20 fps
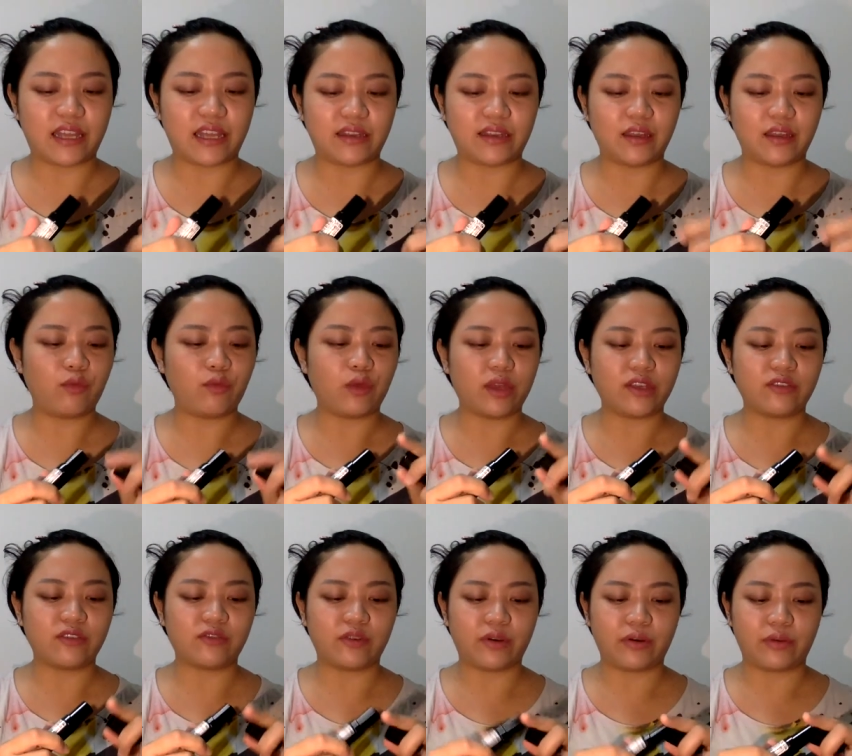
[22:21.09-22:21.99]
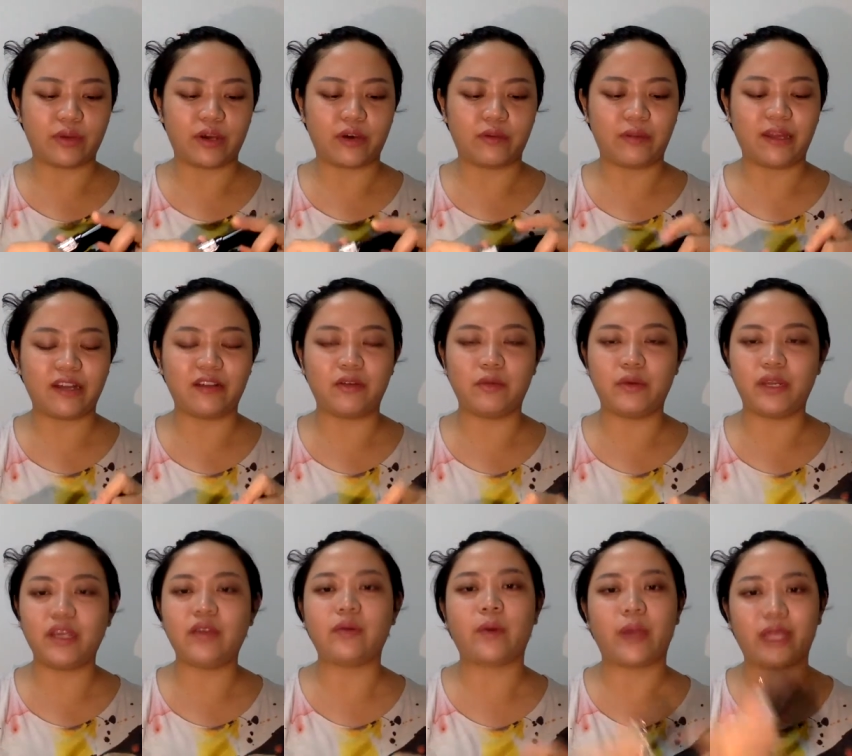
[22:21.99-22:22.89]
I think it wears very well, but the
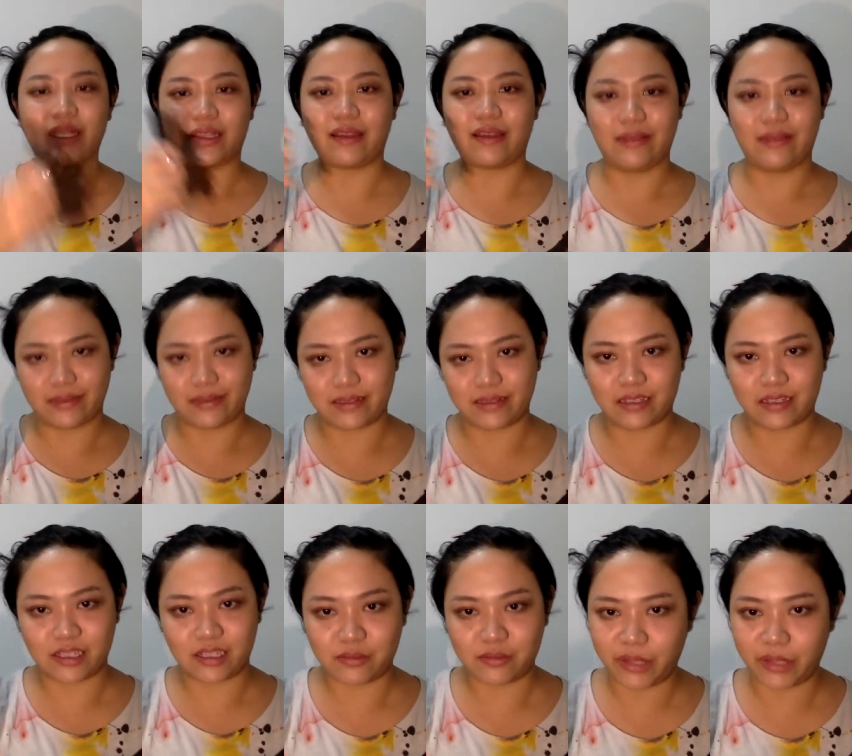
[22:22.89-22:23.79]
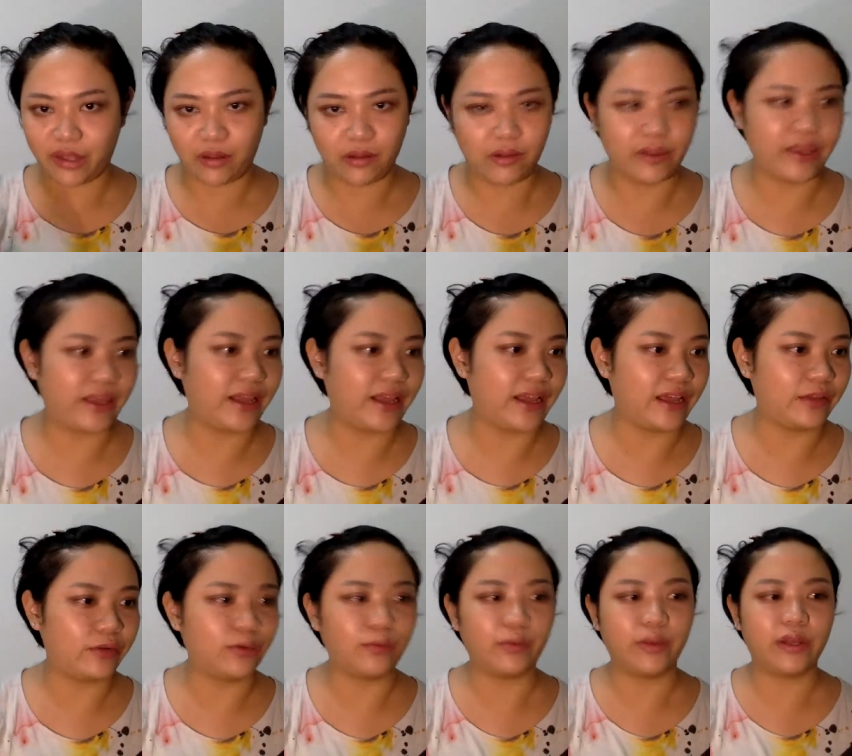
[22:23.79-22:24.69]
only annoying thing is the smell that I
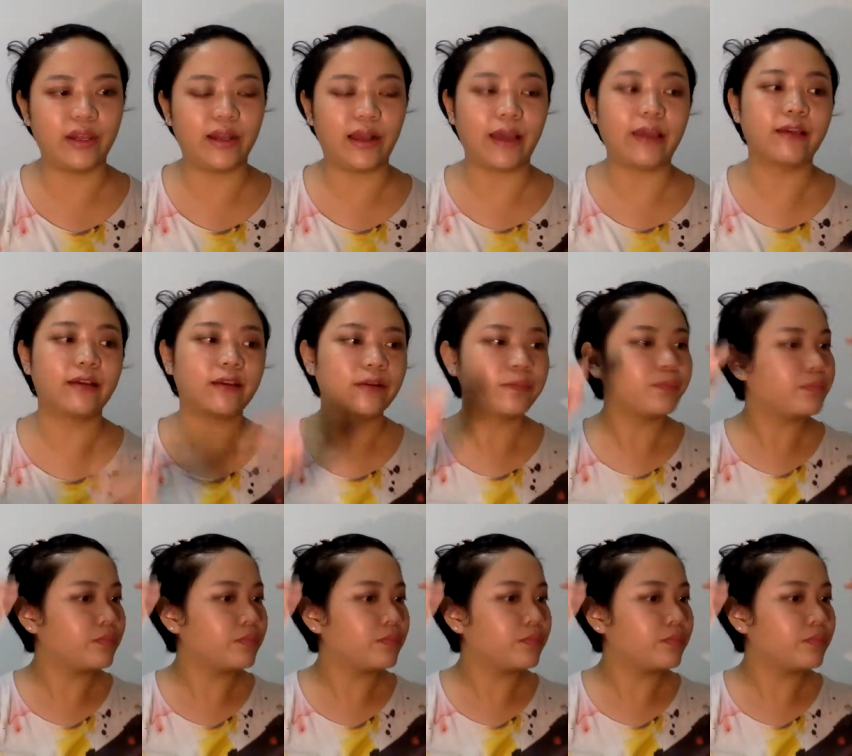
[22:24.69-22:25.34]
don't really like.